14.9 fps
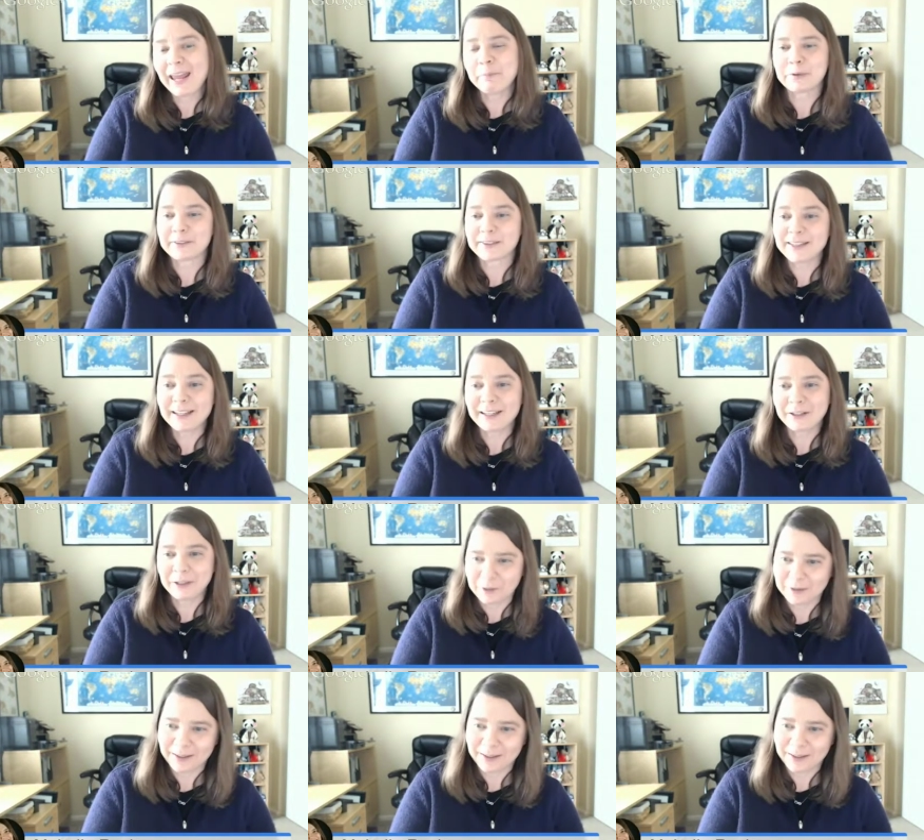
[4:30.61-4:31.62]
and
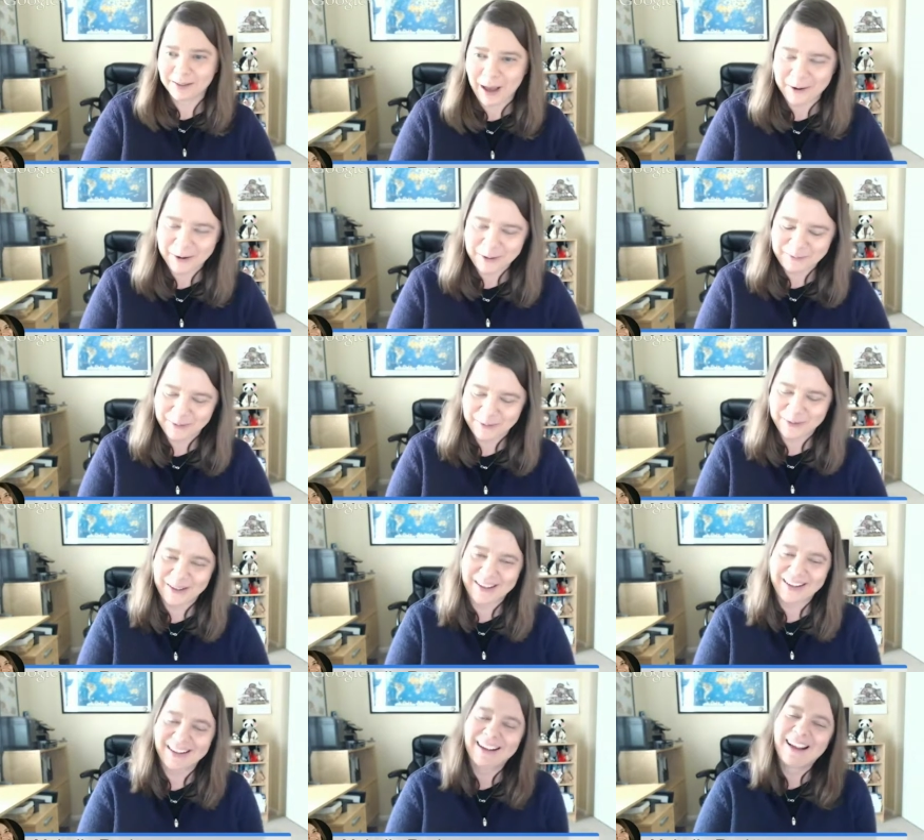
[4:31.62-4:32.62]
present using
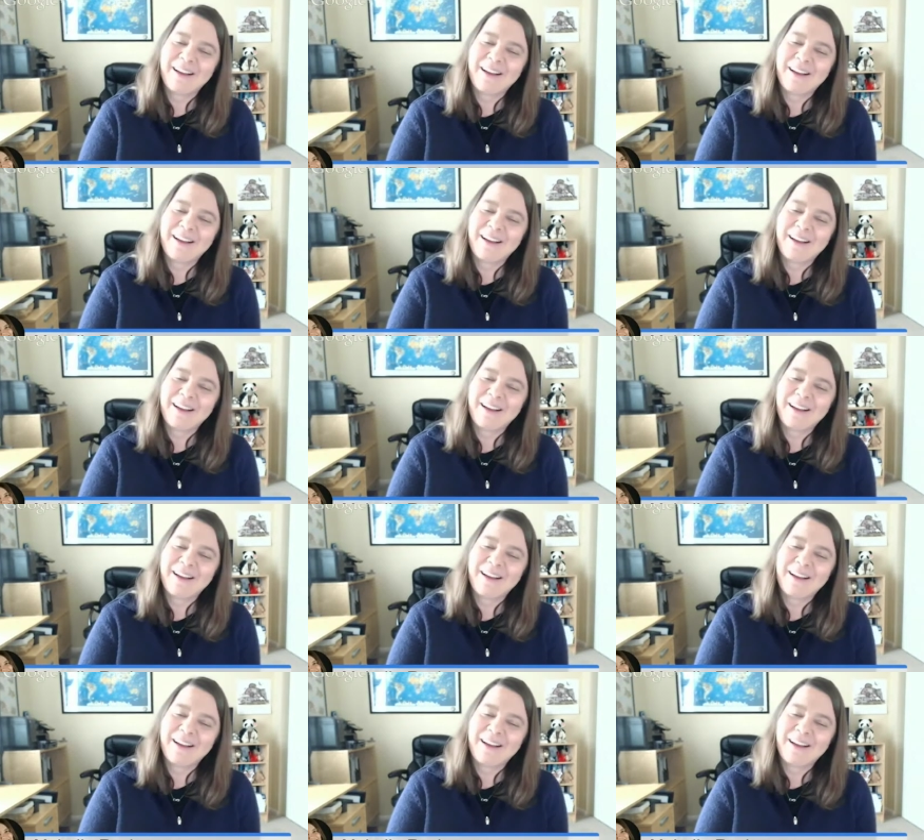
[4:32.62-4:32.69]
PowerPoint.